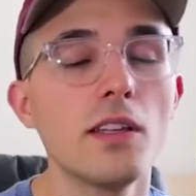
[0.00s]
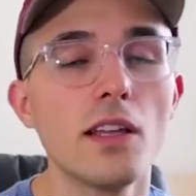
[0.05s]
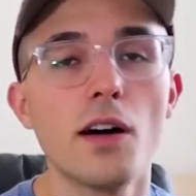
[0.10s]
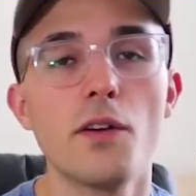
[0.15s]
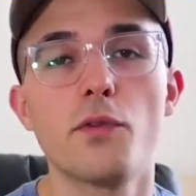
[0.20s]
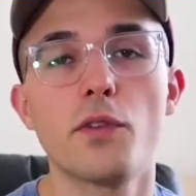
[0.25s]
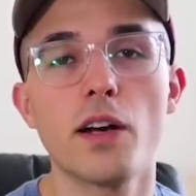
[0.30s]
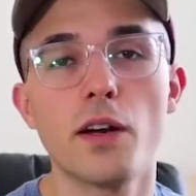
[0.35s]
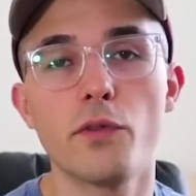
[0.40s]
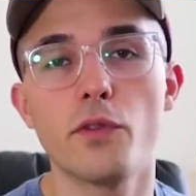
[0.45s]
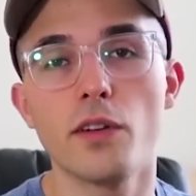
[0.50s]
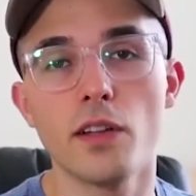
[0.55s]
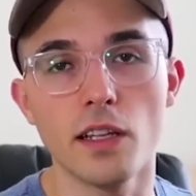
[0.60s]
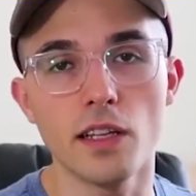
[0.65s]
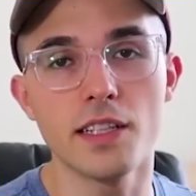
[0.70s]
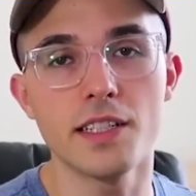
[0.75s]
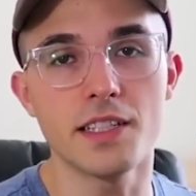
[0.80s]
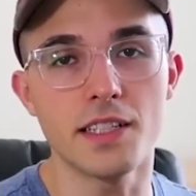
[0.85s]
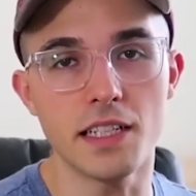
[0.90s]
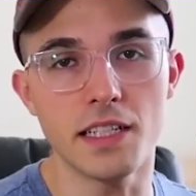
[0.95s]
love whenever the
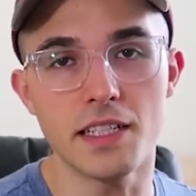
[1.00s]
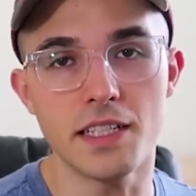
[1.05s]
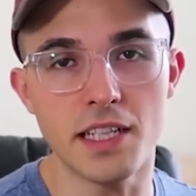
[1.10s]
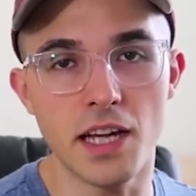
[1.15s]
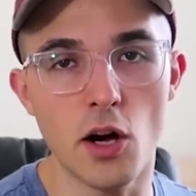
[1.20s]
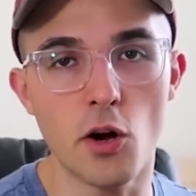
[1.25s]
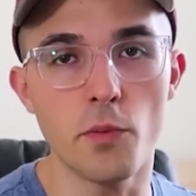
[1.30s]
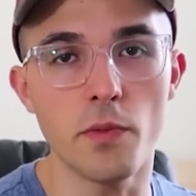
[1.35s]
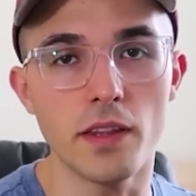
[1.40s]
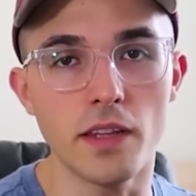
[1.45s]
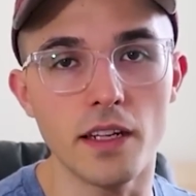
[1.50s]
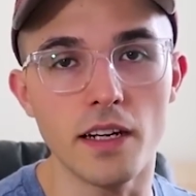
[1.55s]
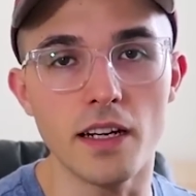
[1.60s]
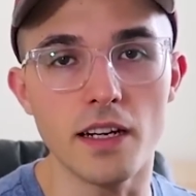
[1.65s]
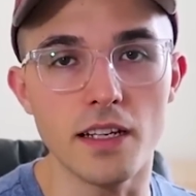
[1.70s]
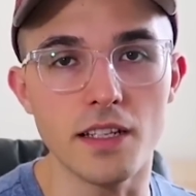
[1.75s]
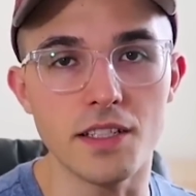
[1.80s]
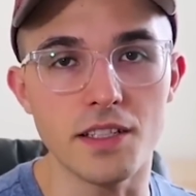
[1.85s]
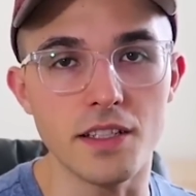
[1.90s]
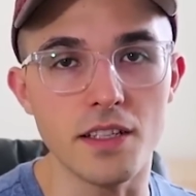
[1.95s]
listings tell me that
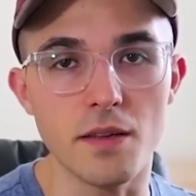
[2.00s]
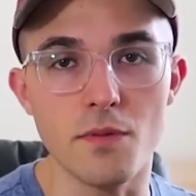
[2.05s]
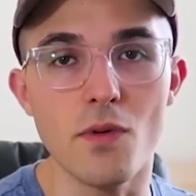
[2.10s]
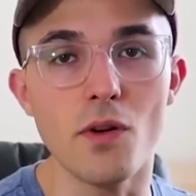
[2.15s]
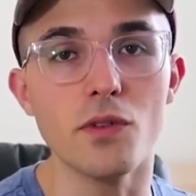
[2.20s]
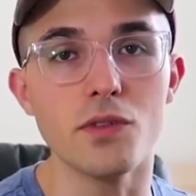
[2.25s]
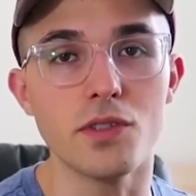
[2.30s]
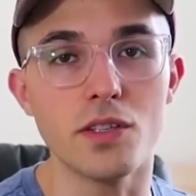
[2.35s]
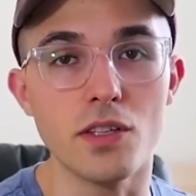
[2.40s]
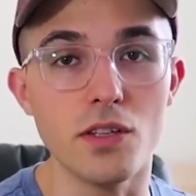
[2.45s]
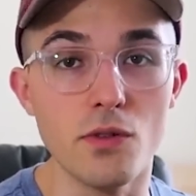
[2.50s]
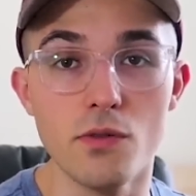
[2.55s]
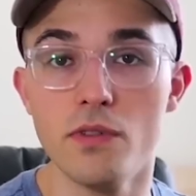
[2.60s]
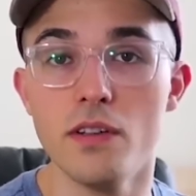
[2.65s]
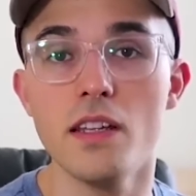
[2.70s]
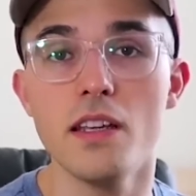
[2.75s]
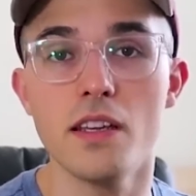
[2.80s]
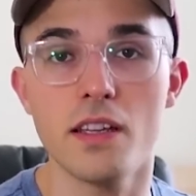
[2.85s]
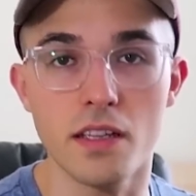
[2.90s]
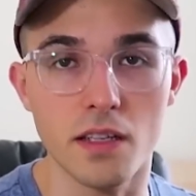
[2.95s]
it is the most
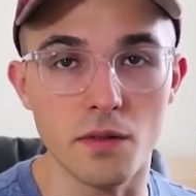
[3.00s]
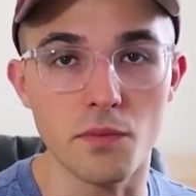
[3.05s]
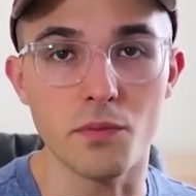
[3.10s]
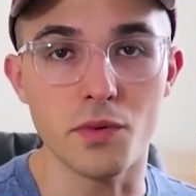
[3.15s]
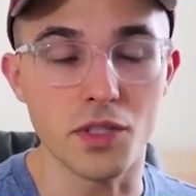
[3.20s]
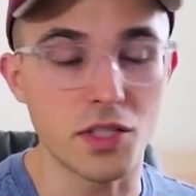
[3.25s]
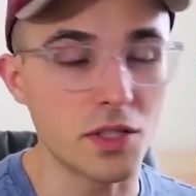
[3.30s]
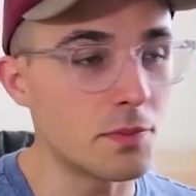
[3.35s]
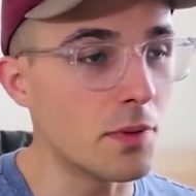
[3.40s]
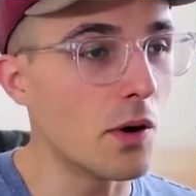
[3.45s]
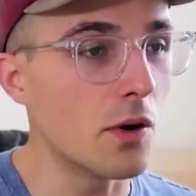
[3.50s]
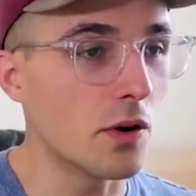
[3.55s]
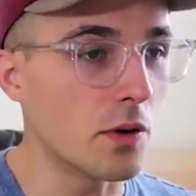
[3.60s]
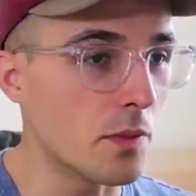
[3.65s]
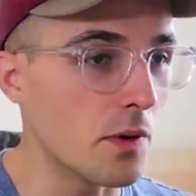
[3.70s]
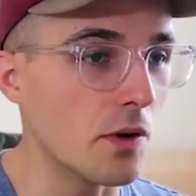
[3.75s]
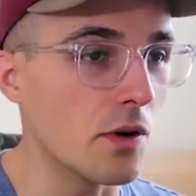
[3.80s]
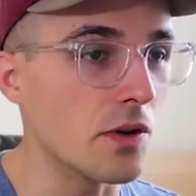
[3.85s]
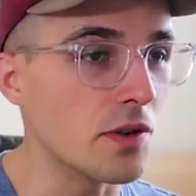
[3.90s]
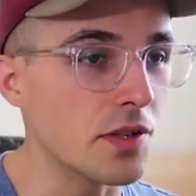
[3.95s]
unique and bespoke
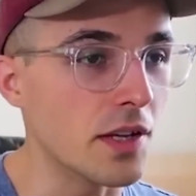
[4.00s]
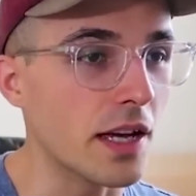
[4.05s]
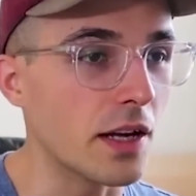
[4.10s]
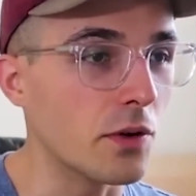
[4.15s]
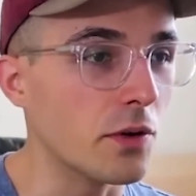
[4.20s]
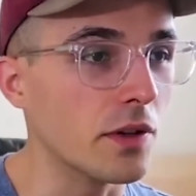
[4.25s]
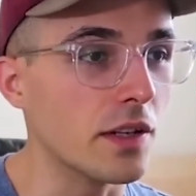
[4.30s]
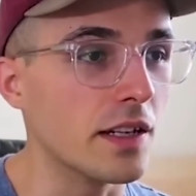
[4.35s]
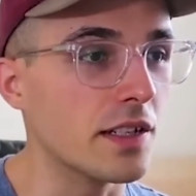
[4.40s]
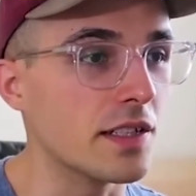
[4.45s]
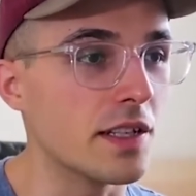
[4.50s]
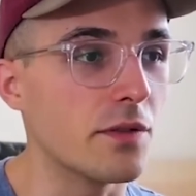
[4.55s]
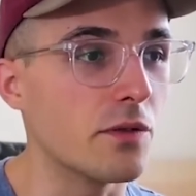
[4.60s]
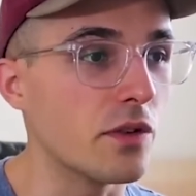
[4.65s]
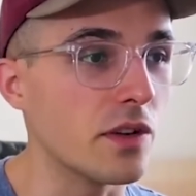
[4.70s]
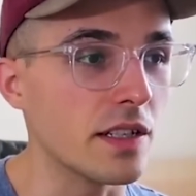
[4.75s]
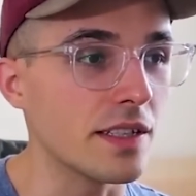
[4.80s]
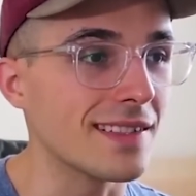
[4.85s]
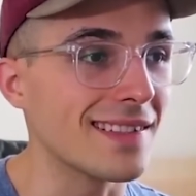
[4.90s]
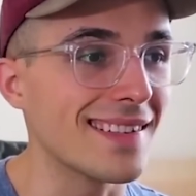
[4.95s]
motorcycle that has
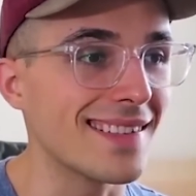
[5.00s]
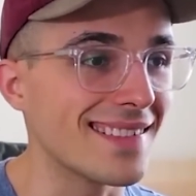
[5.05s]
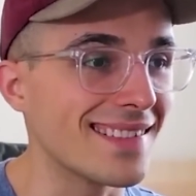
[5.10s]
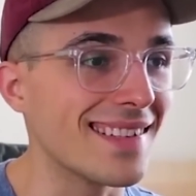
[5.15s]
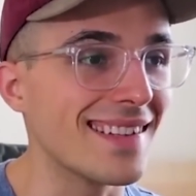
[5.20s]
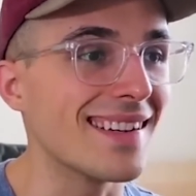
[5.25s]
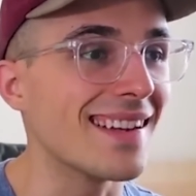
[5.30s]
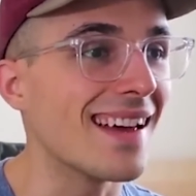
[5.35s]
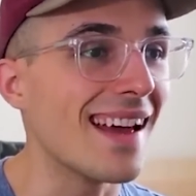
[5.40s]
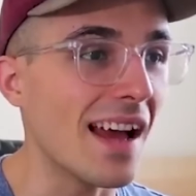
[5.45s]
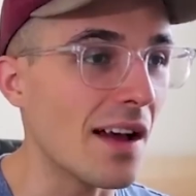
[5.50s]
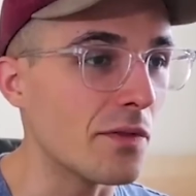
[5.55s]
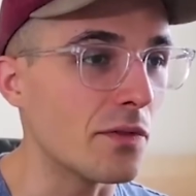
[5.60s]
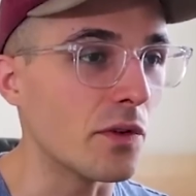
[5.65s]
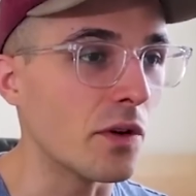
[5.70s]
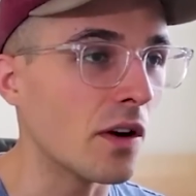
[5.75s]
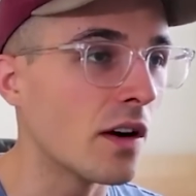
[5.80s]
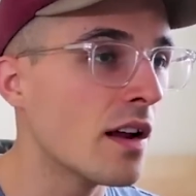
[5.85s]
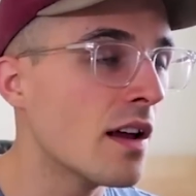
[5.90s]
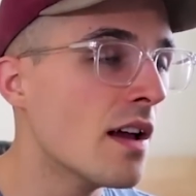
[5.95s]
ever existed
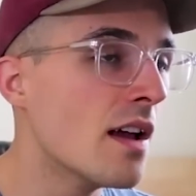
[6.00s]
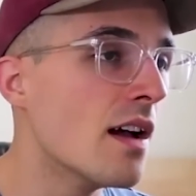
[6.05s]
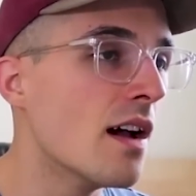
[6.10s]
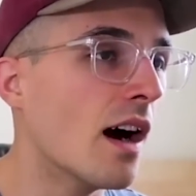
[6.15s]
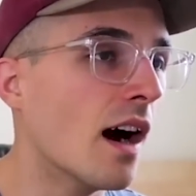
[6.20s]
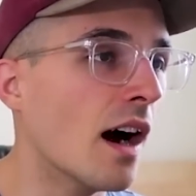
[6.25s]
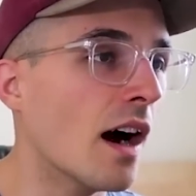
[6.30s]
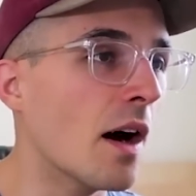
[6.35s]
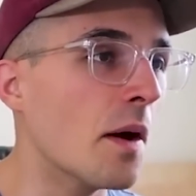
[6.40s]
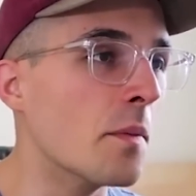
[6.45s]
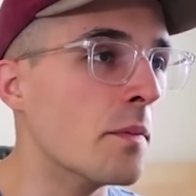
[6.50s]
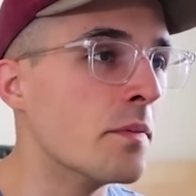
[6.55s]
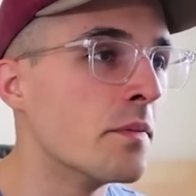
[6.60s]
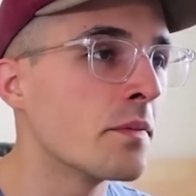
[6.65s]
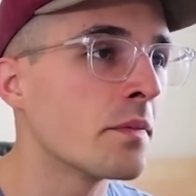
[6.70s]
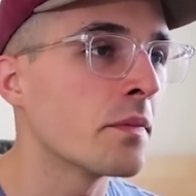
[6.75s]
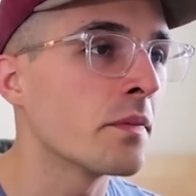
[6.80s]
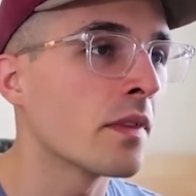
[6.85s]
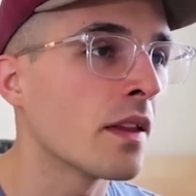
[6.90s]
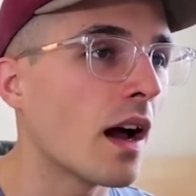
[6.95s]
ever.
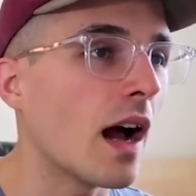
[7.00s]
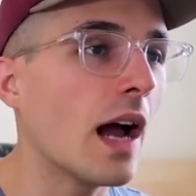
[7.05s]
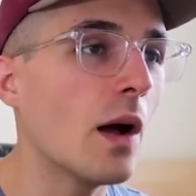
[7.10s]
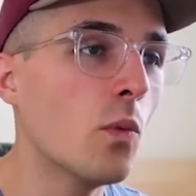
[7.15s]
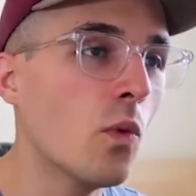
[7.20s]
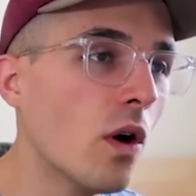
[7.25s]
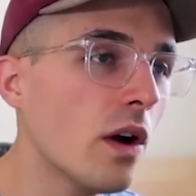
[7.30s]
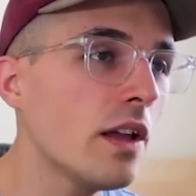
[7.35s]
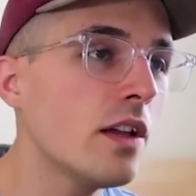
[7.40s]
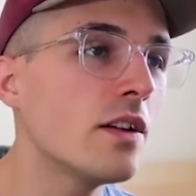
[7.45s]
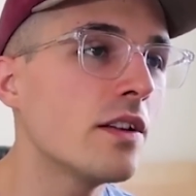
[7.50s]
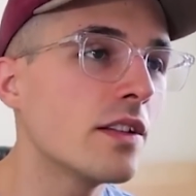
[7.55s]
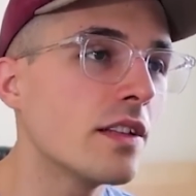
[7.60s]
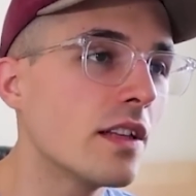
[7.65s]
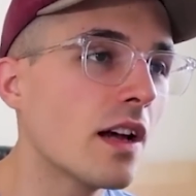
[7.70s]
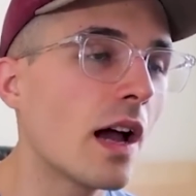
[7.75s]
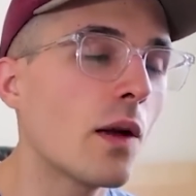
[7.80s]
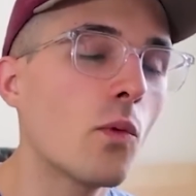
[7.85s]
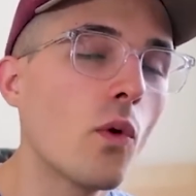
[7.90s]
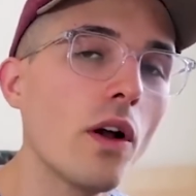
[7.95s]
I want
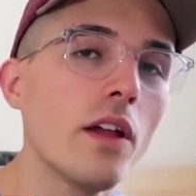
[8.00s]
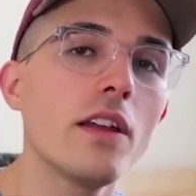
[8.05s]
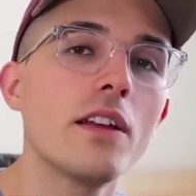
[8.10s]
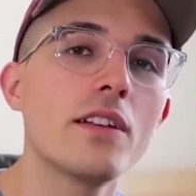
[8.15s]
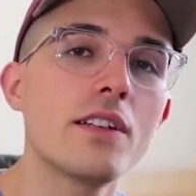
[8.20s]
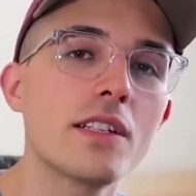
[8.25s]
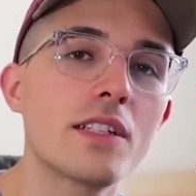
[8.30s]
you to